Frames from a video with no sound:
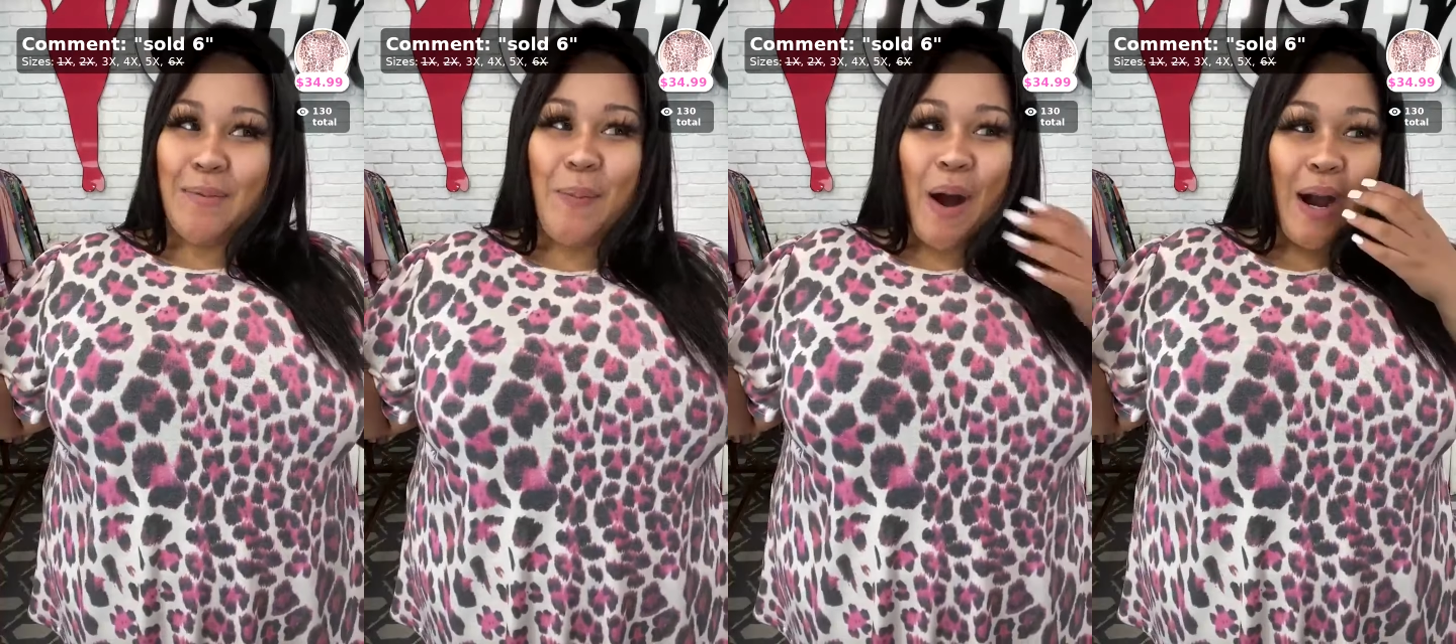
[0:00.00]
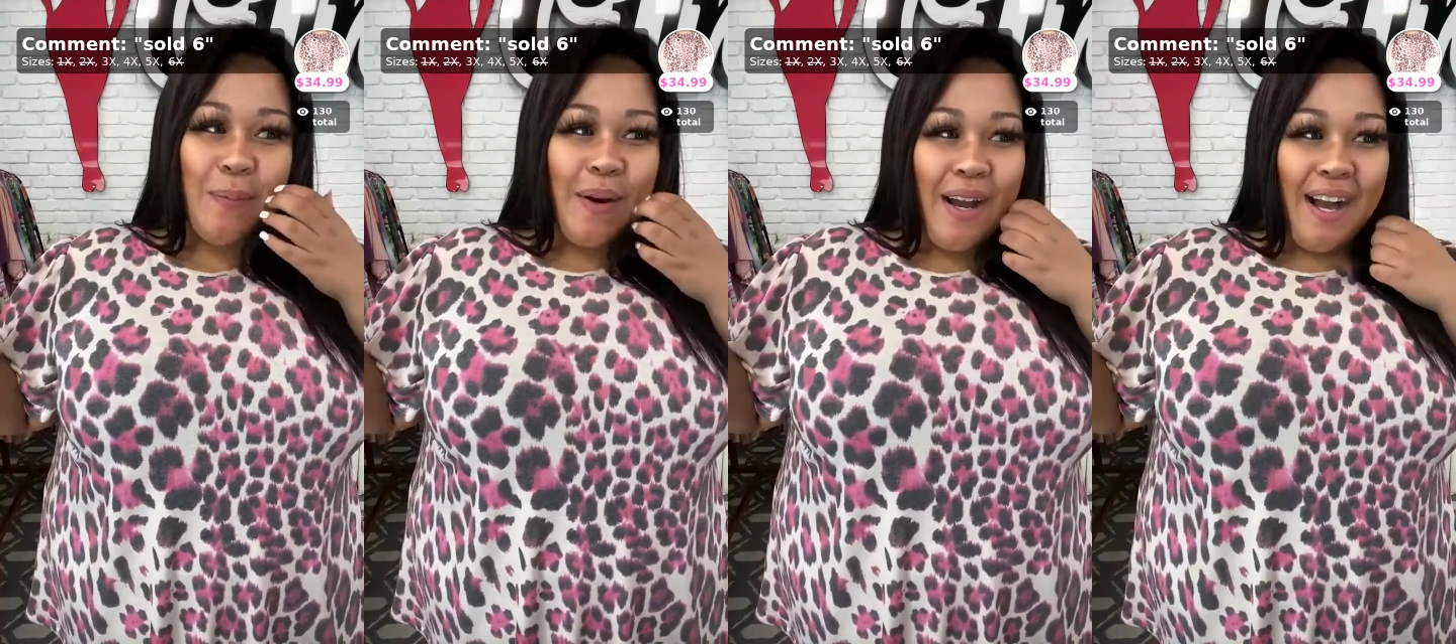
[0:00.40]
you,
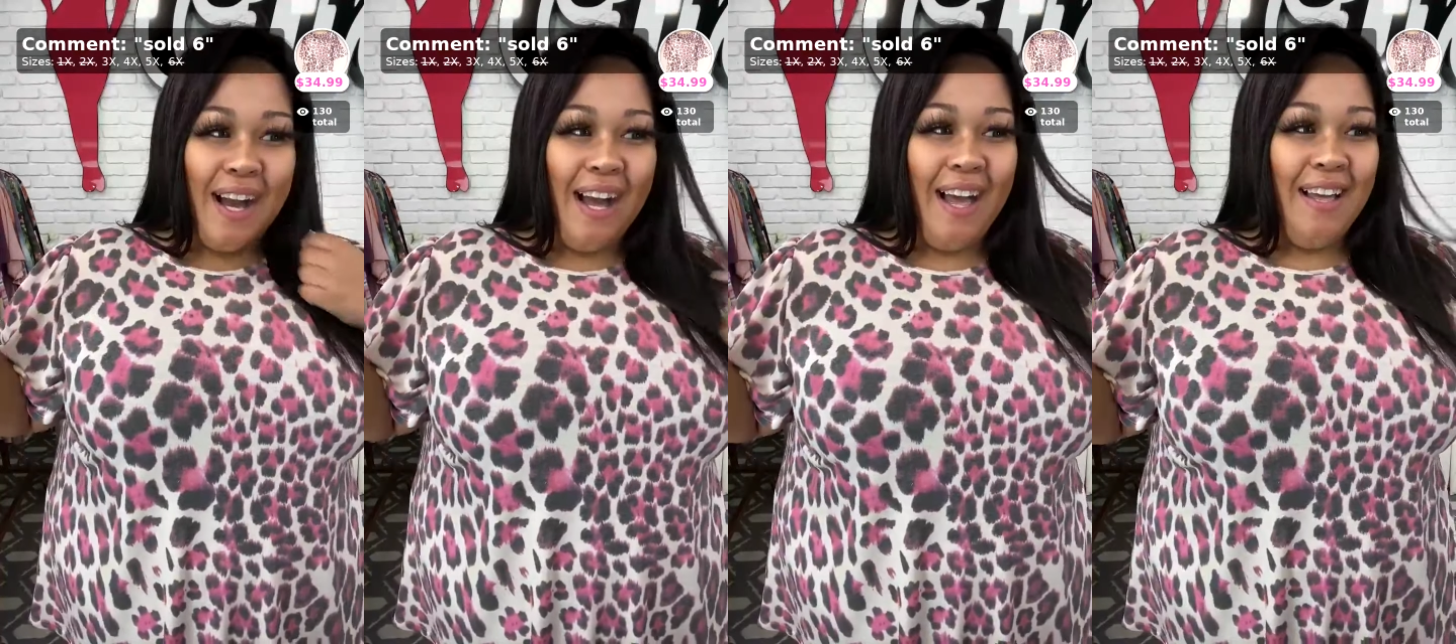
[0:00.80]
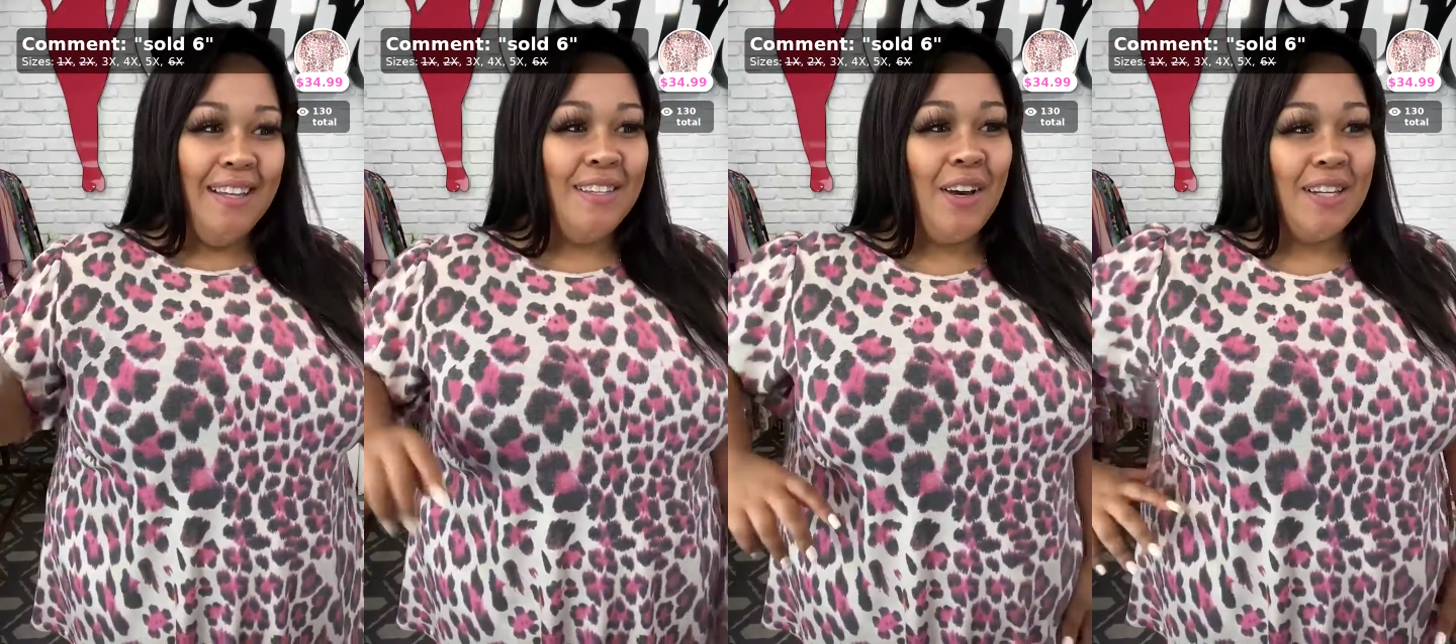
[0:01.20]
Barbara.
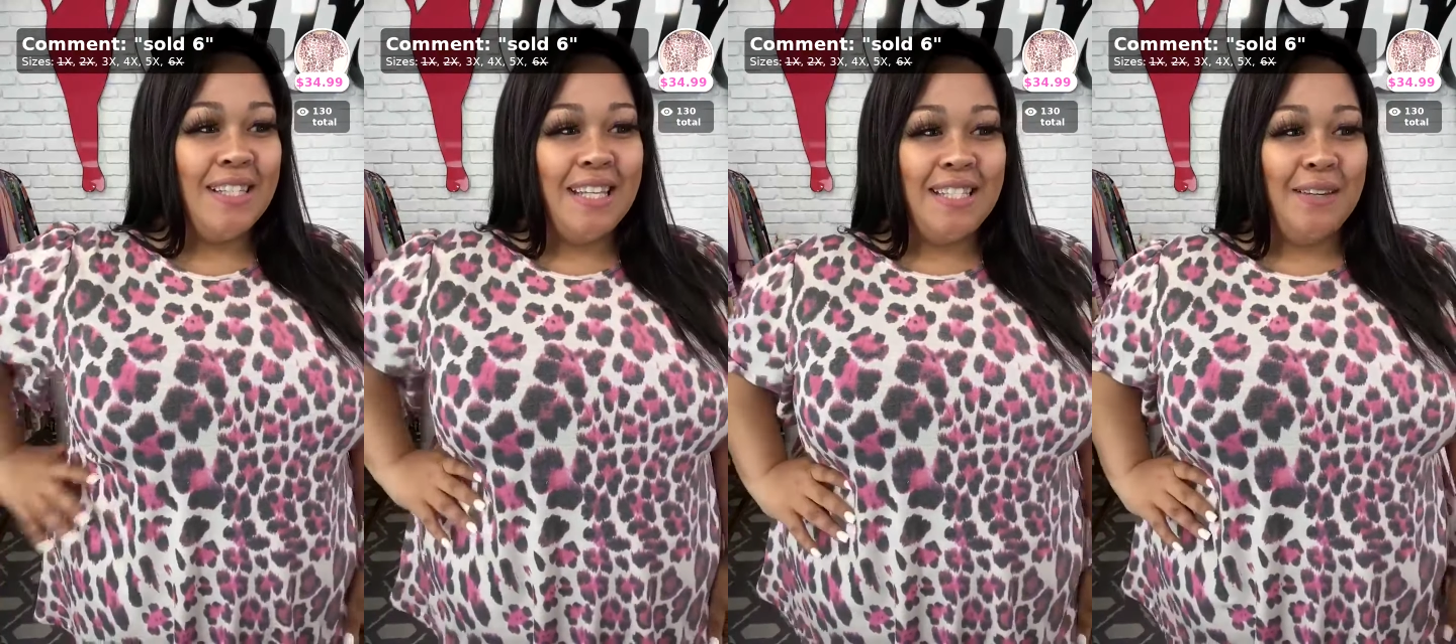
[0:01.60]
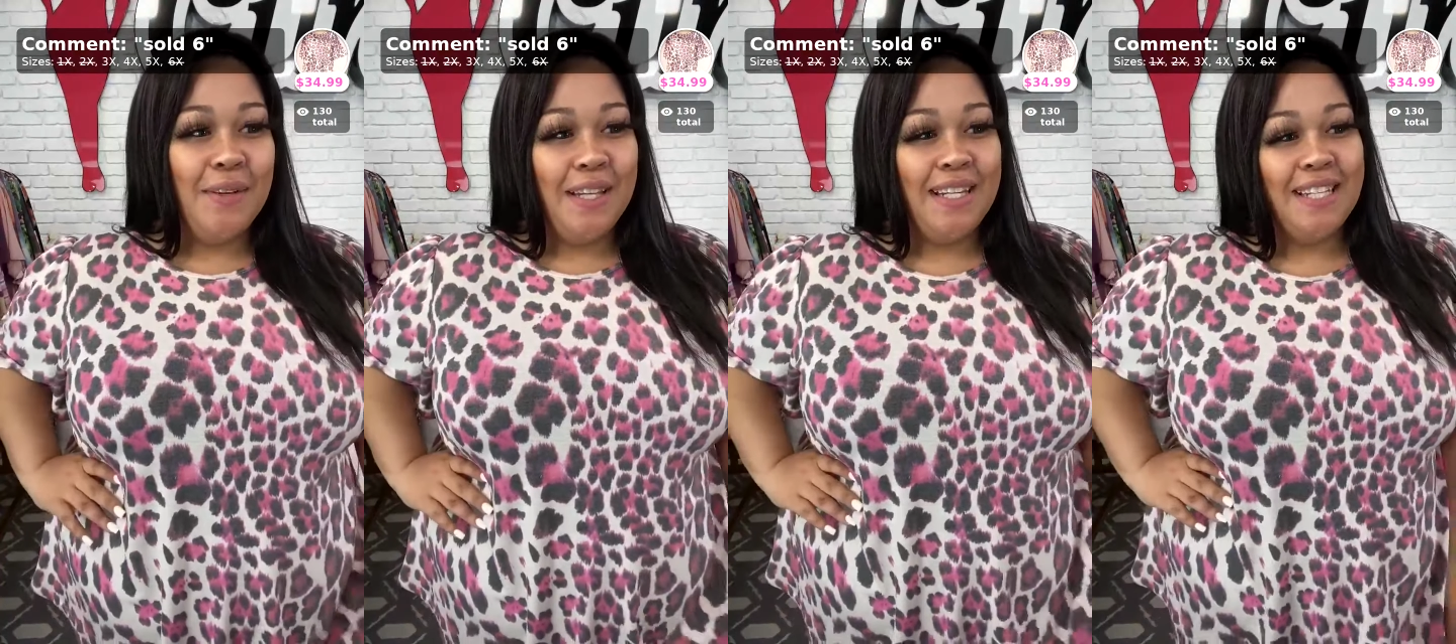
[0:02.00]
Y'all, Cece
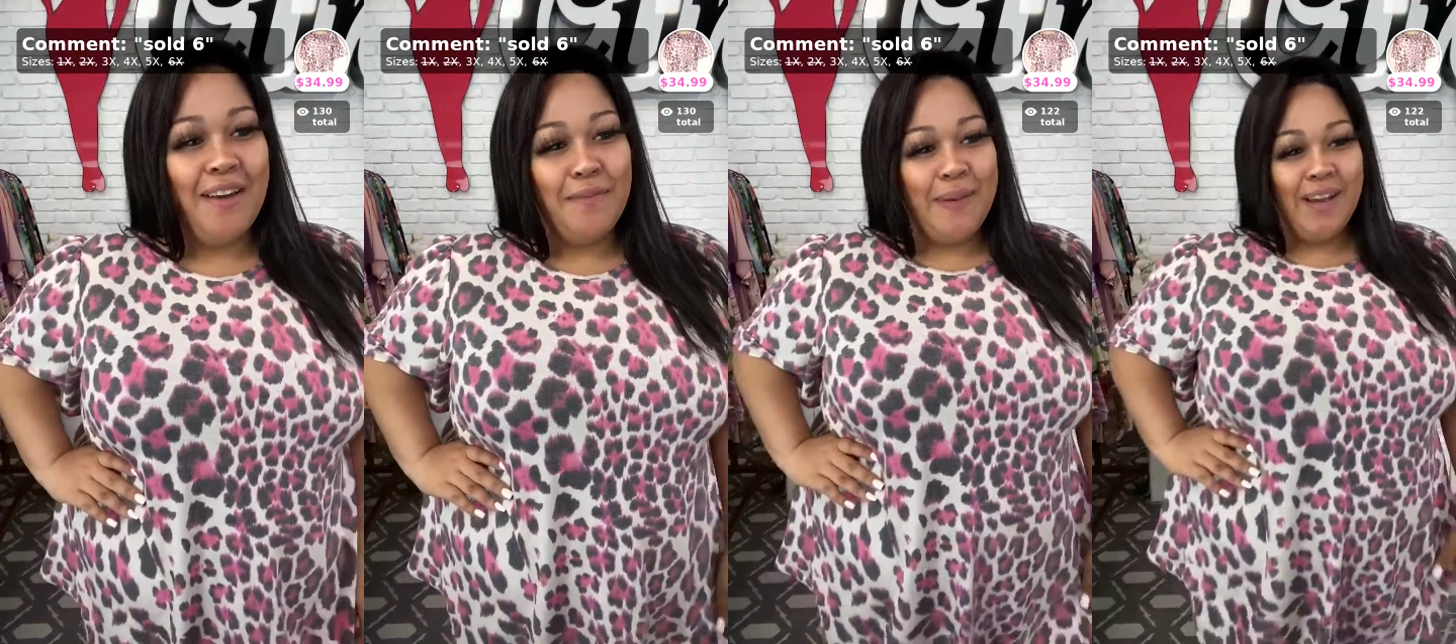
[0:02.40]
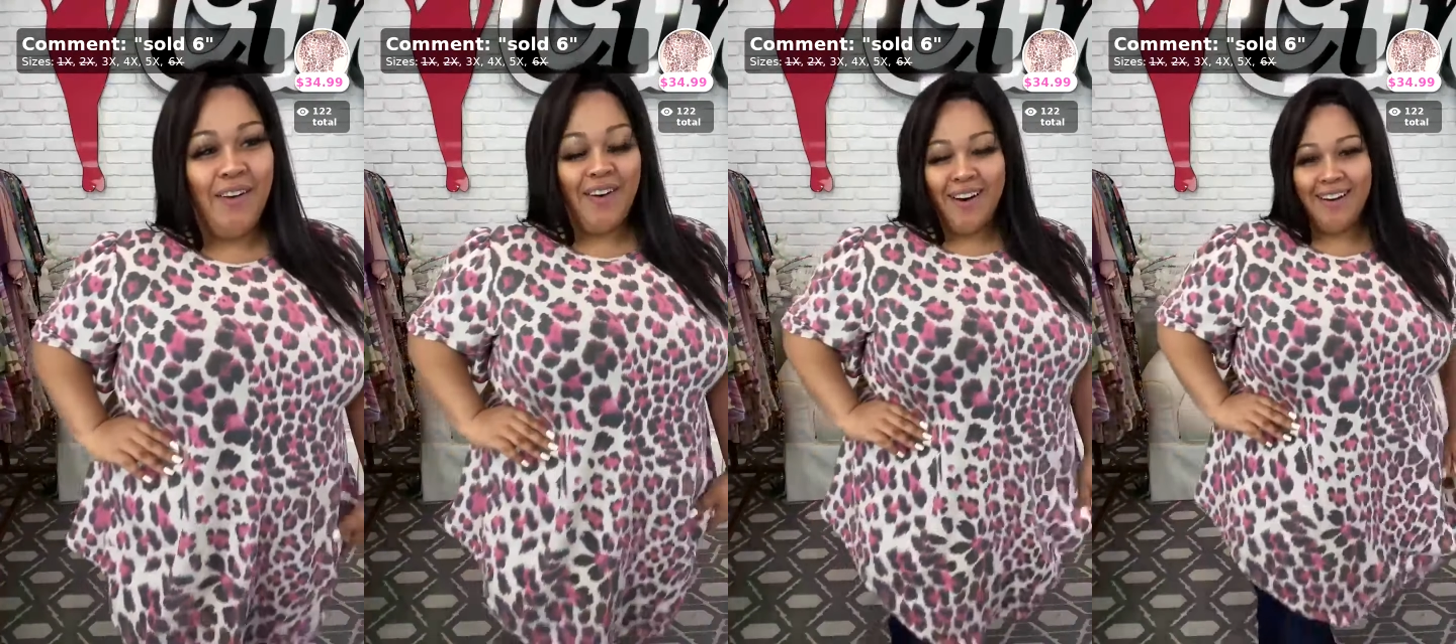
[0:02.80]
really does have a big
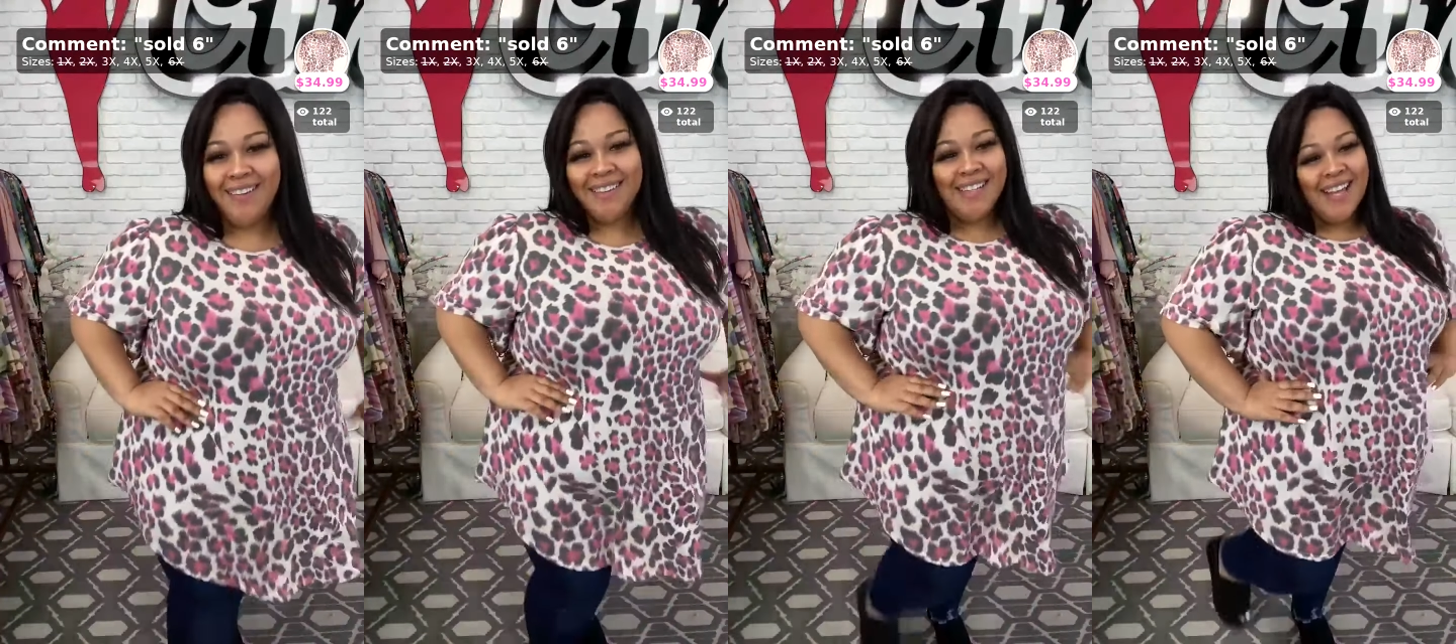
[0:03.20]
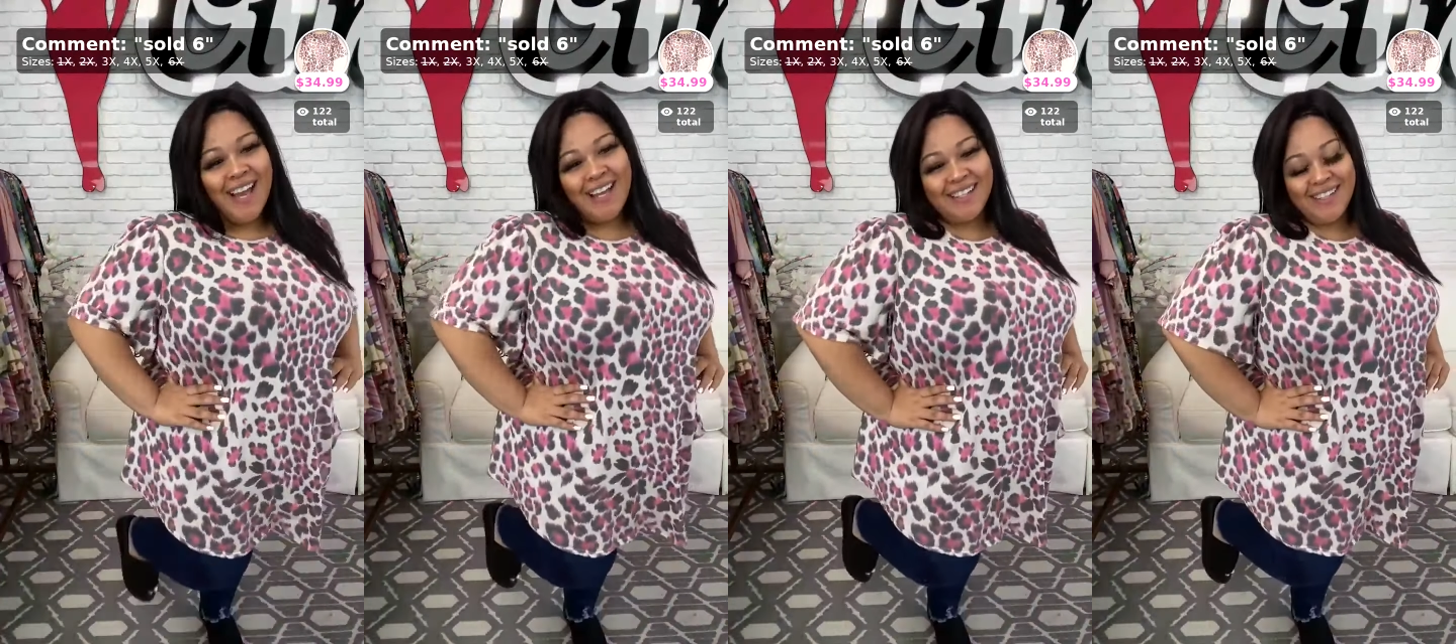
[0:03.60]
heart.
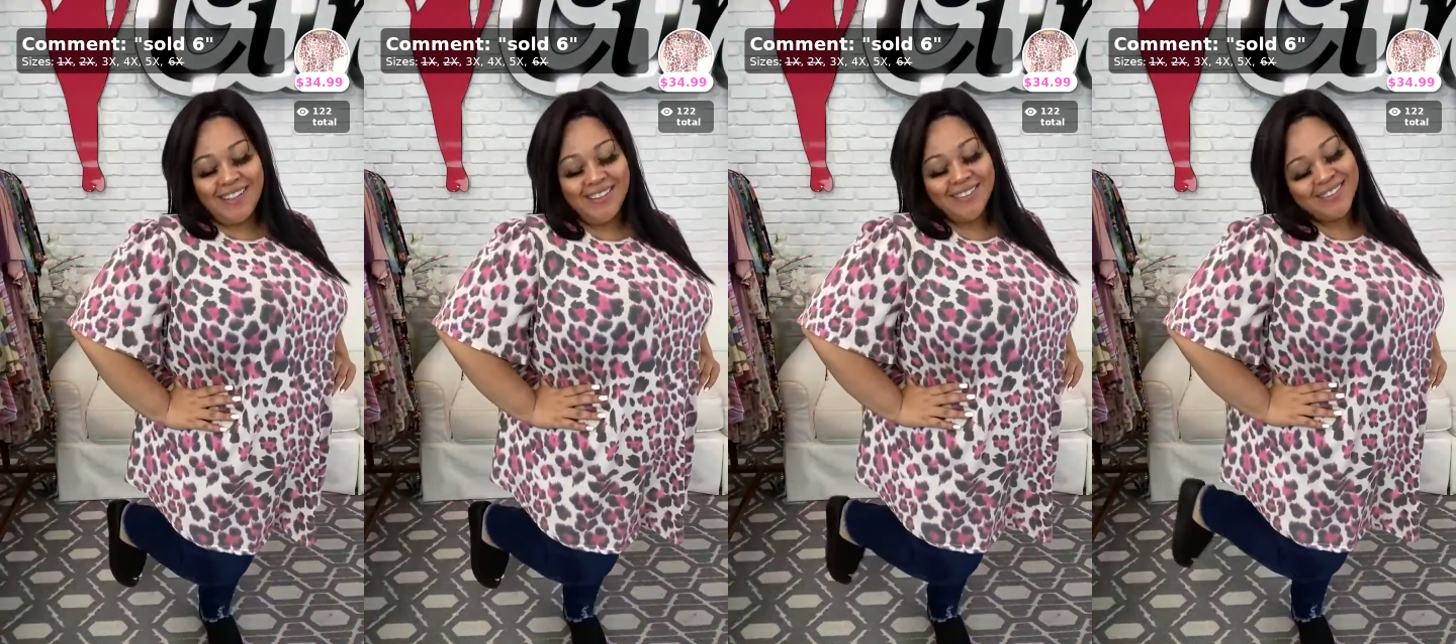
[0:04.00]
I do.